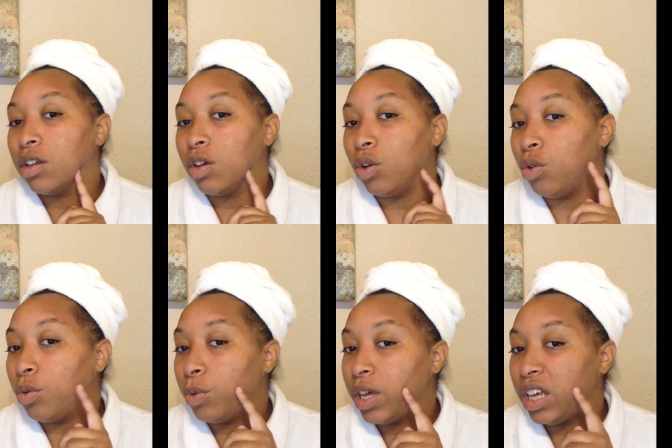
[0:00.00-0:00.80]
go
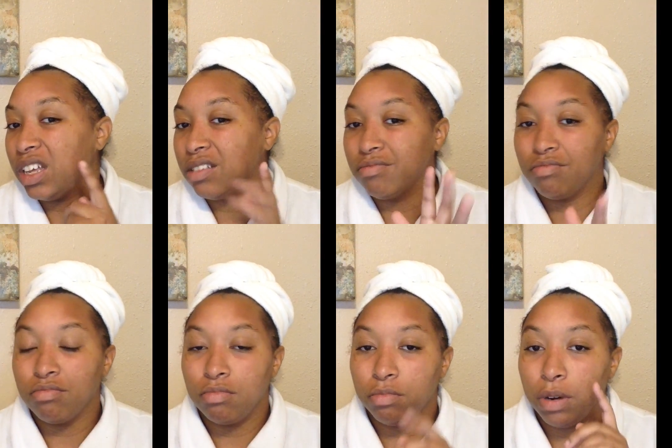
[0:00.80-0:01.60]
away
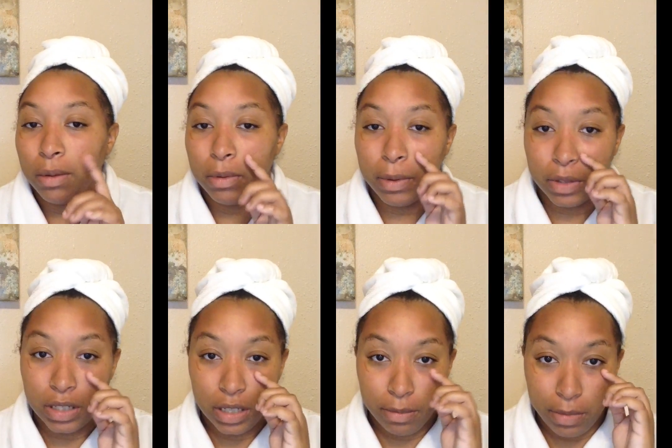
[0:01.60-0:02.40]
in probably about
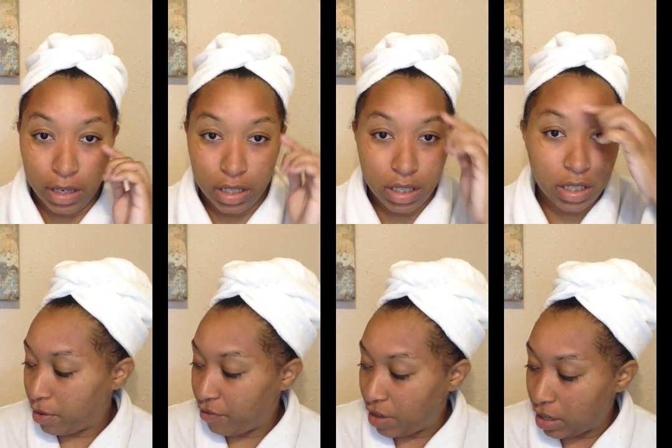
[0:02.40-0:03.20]
10 minutes.
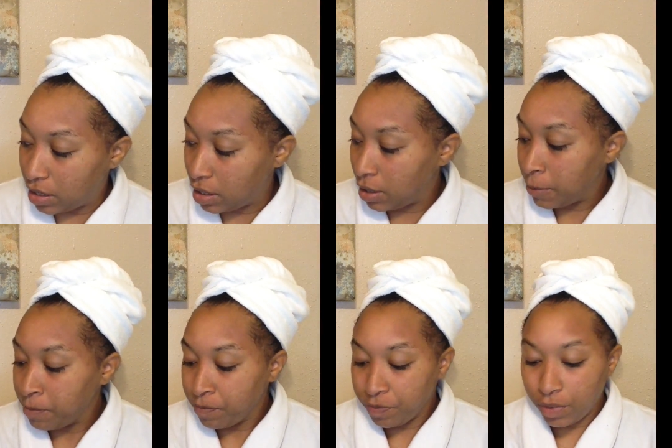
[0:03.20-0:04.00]
My face,
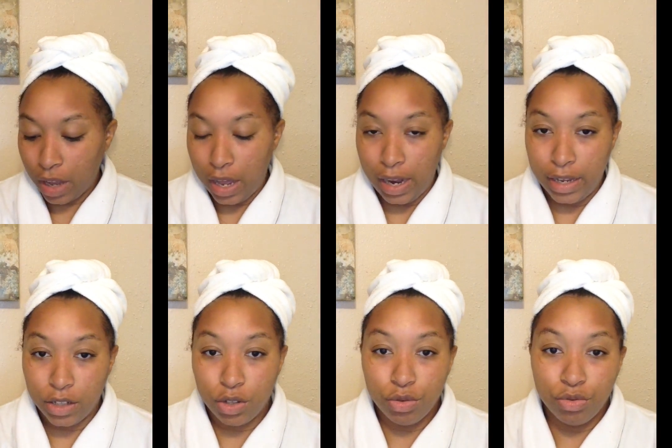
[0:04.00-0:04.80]
I like
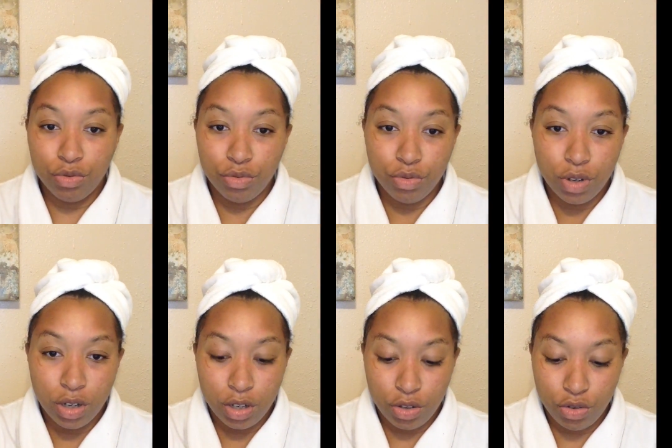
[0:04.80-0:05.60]
to
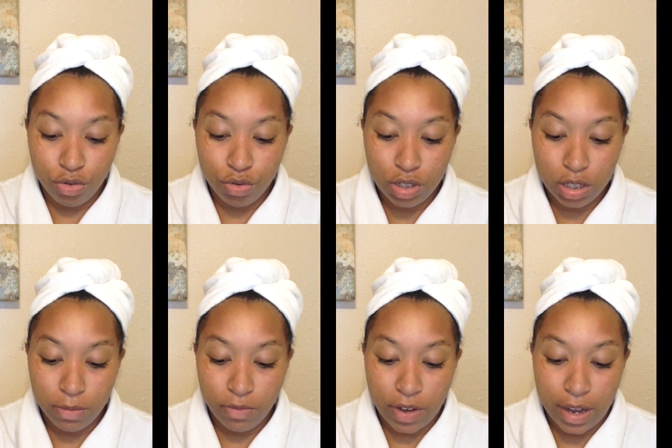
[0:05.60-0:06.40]
use
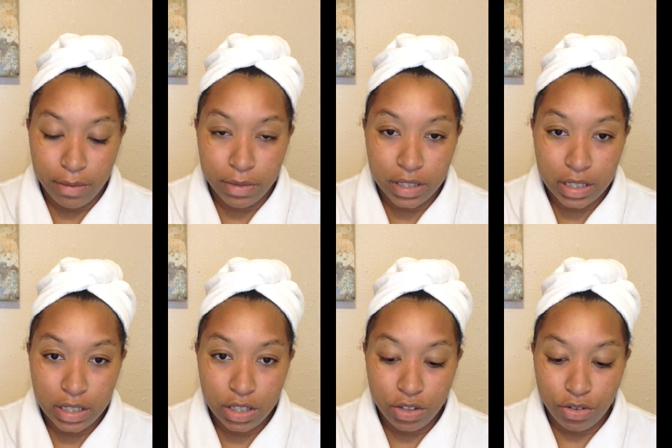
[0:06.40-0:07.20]
some vitamin
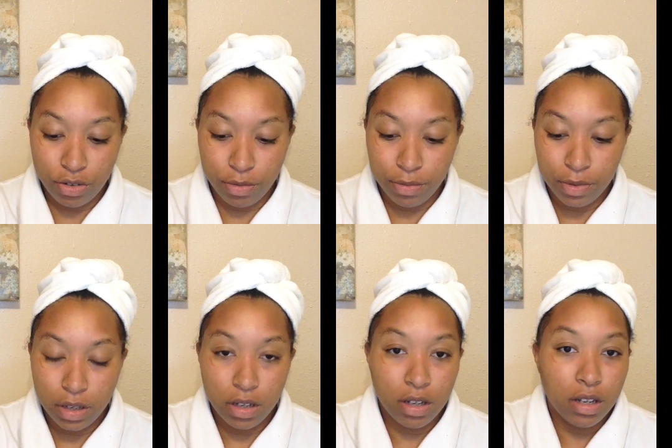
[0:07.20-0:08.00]
C serum
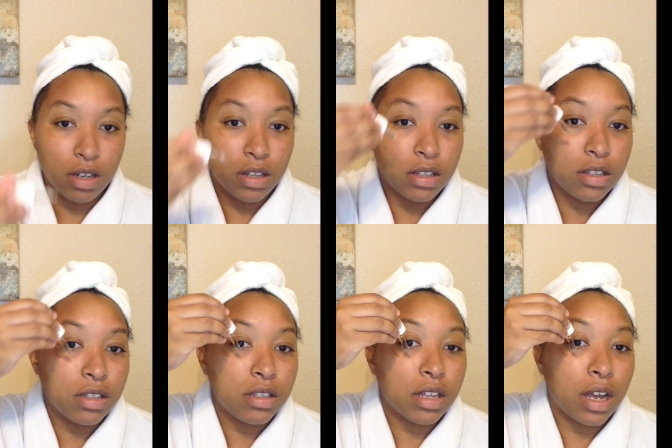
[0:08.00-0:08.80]

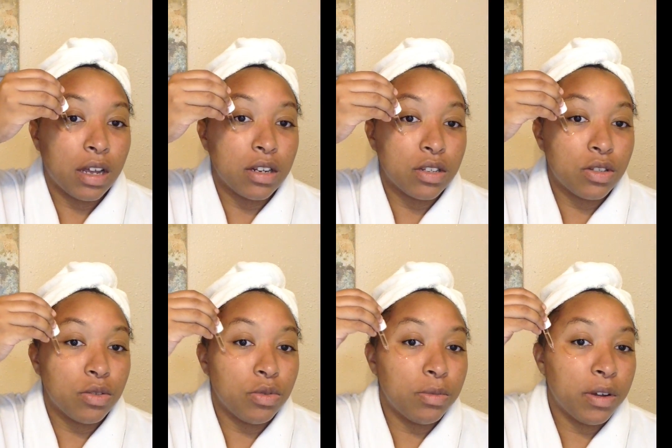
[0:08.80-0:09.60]
to kind of
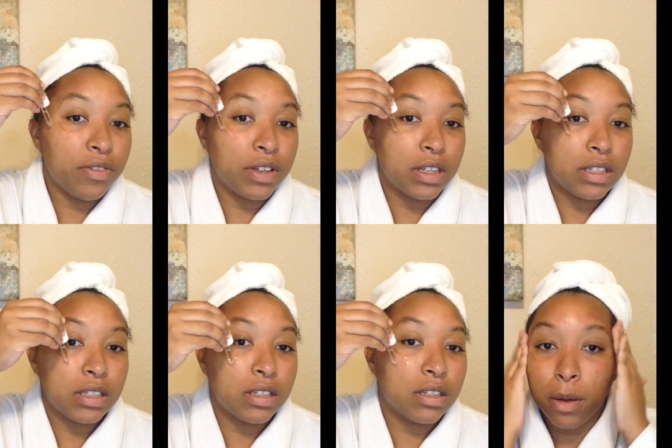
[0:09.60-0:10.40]
soothe my face.